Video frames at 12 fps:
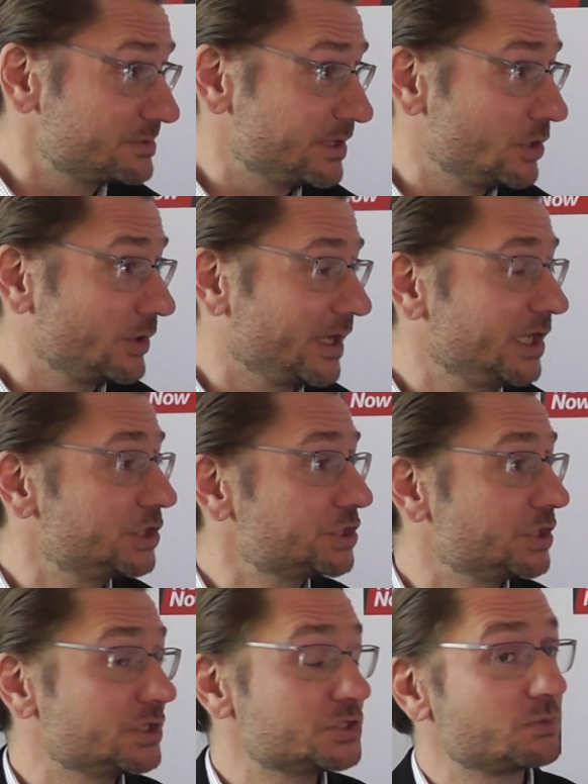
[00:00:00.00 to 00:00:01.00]
the
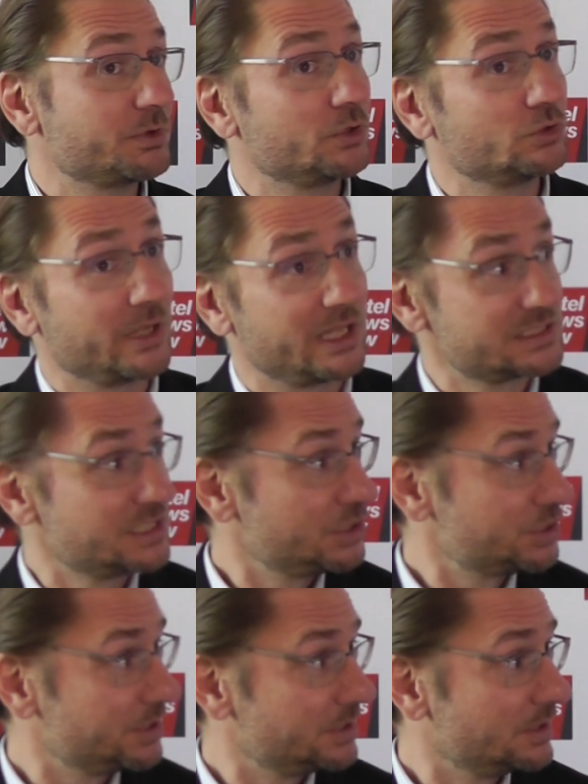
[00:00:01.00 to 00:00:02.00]
locations. Where you go to Hell's
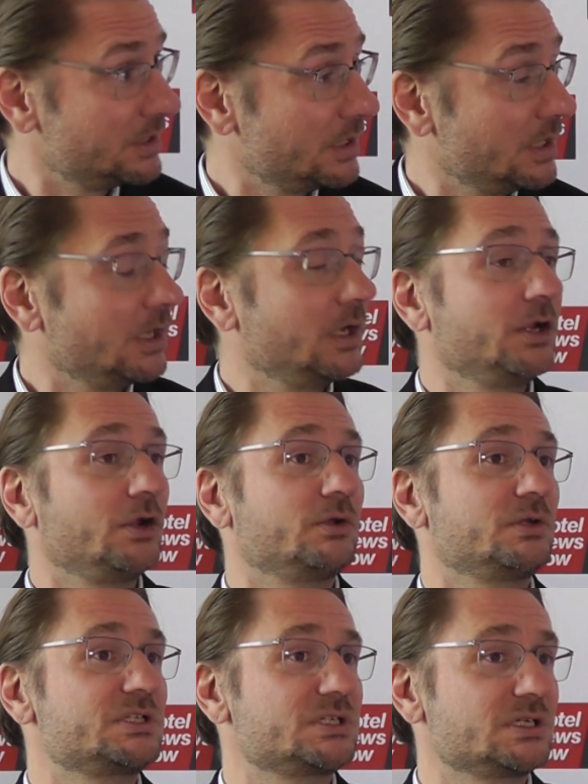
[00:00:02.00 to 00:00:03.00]
Kitchen,
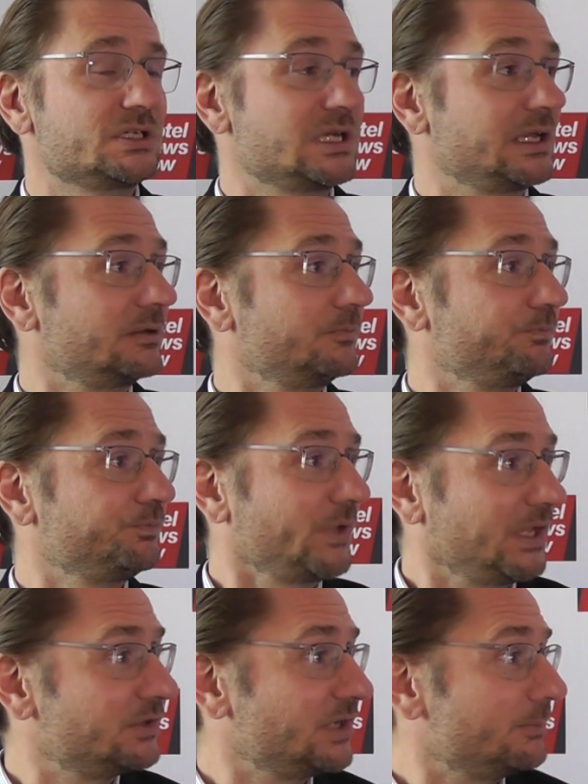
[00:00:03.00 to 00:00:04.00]
it's like
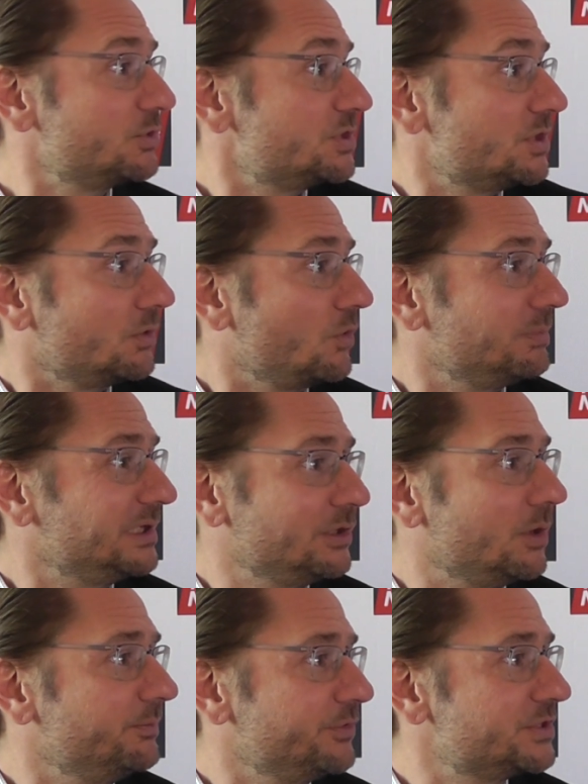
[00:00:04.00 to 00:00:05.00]
at the time it was not
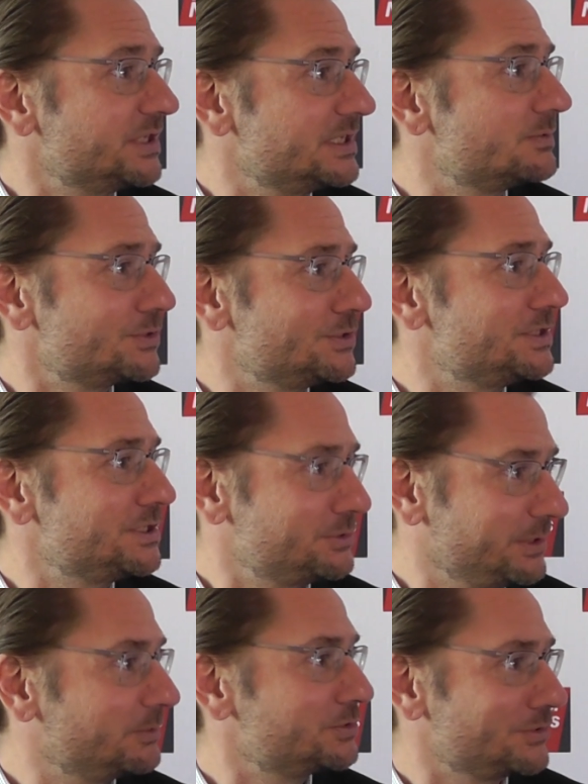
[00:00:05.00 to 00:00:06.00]
completely obvious that this was the
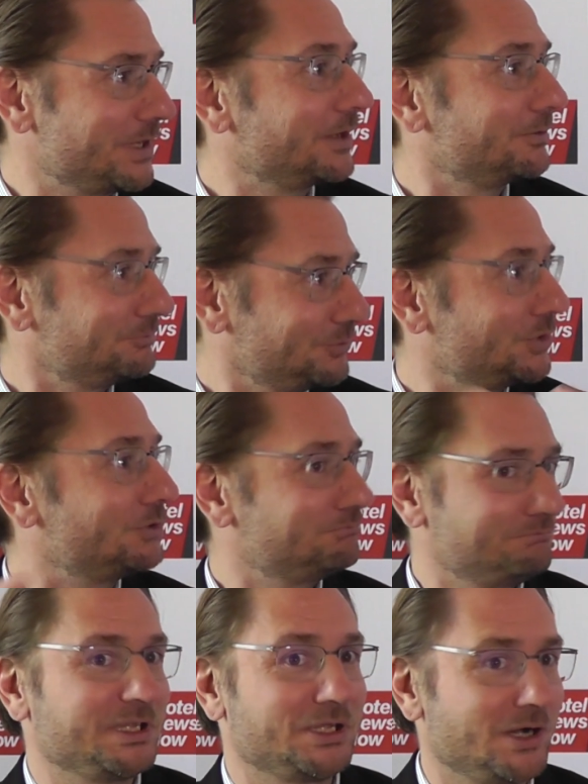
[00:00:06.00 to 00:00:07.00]
district which was going to
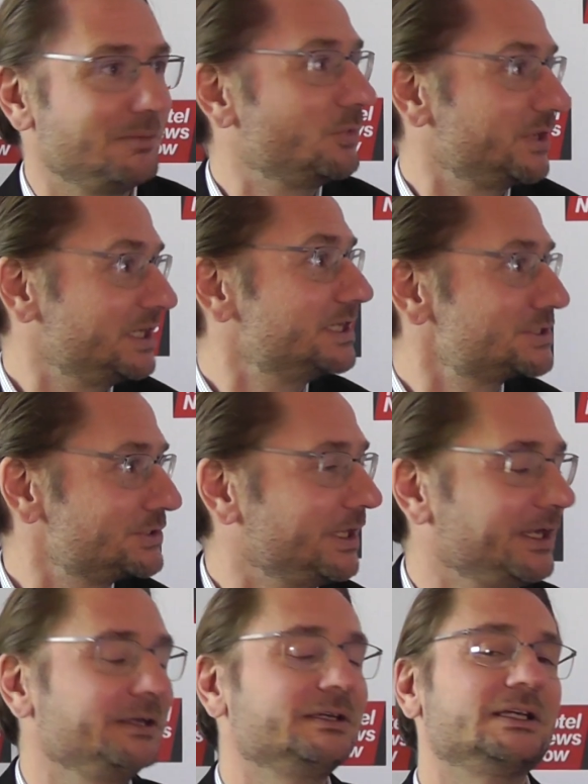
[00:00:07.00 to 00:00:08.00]
become what it is
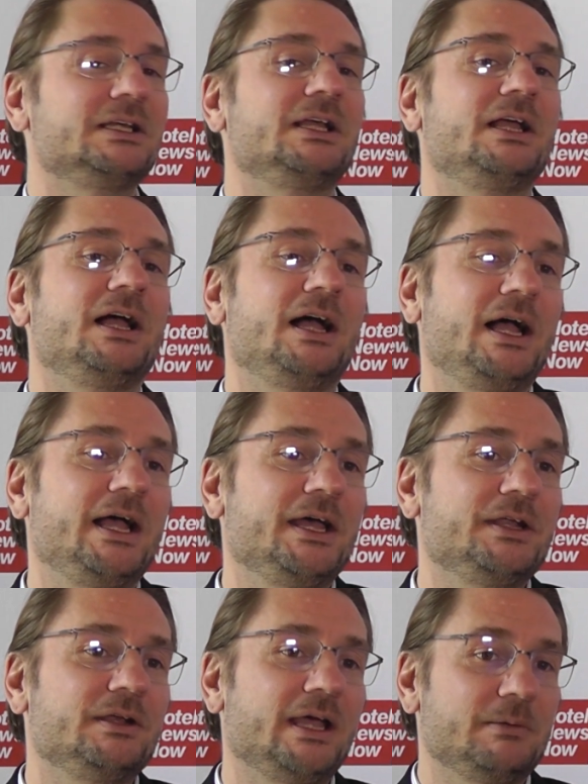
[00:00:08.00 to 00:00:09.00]
today,
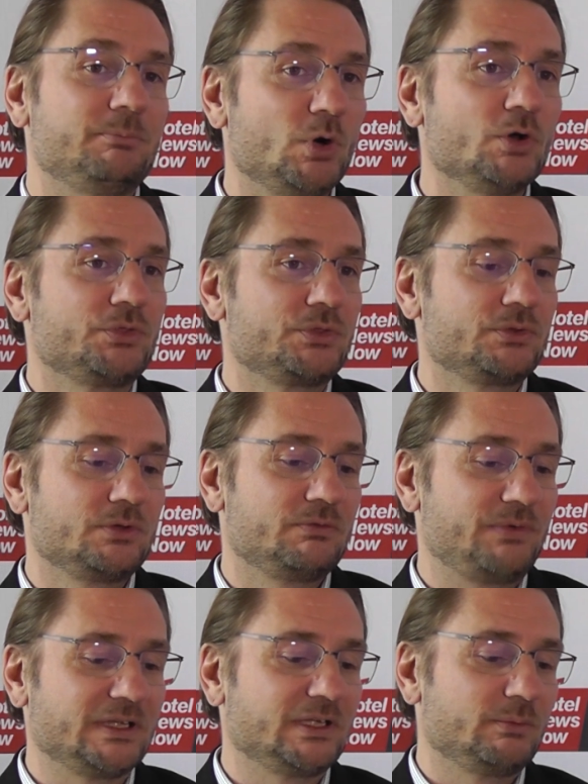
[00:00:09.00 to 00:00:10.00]
and both
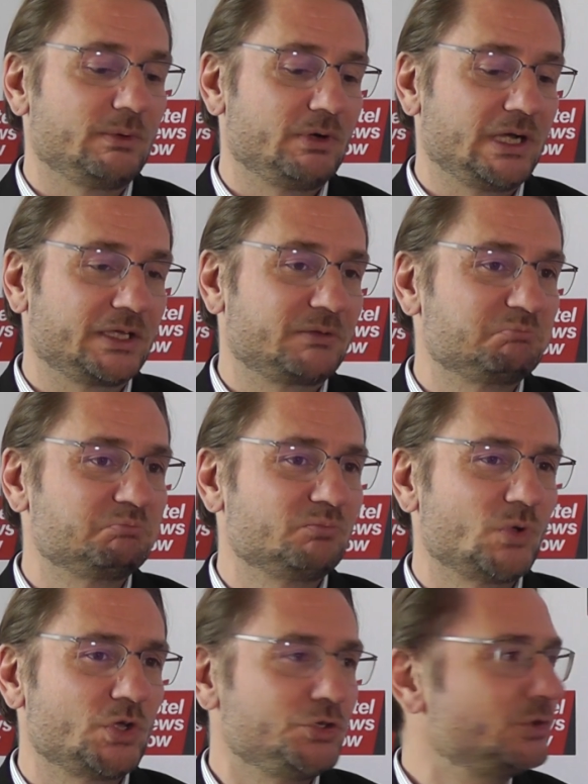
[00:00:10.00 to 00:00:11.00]
the fact that we were like
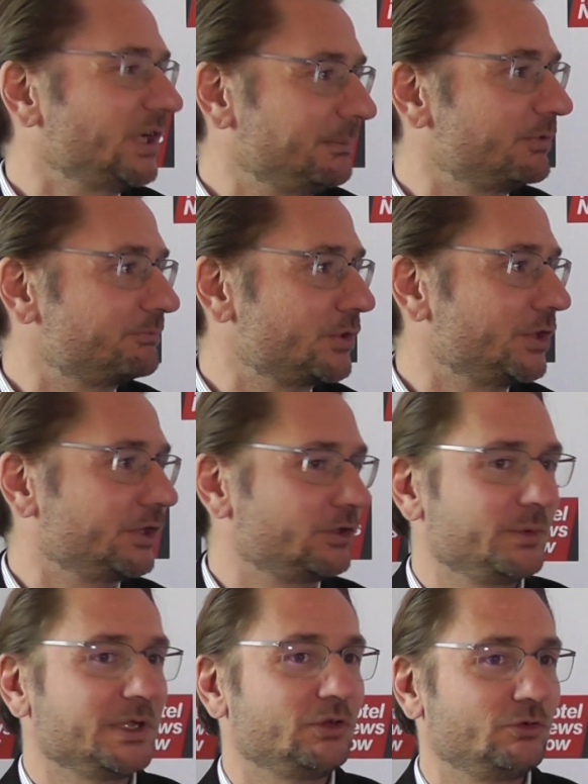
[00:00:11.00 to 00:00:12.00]
a new type of product
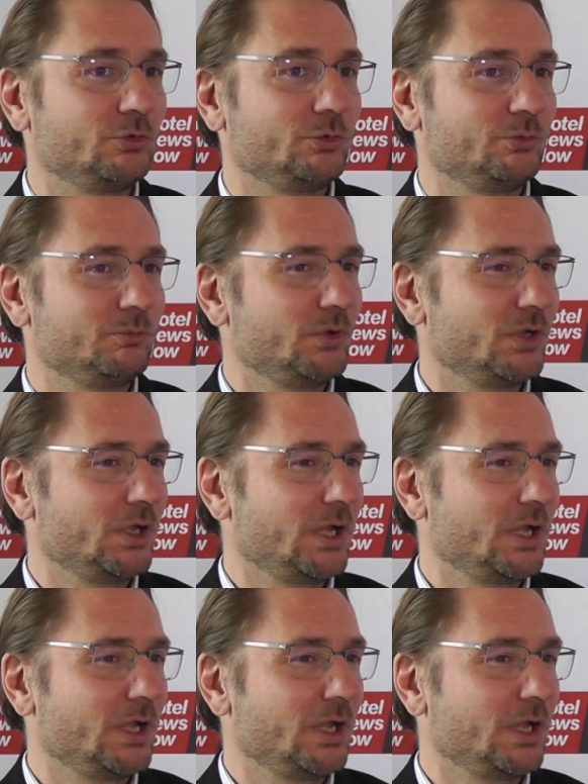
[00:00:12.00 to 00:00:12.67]
going into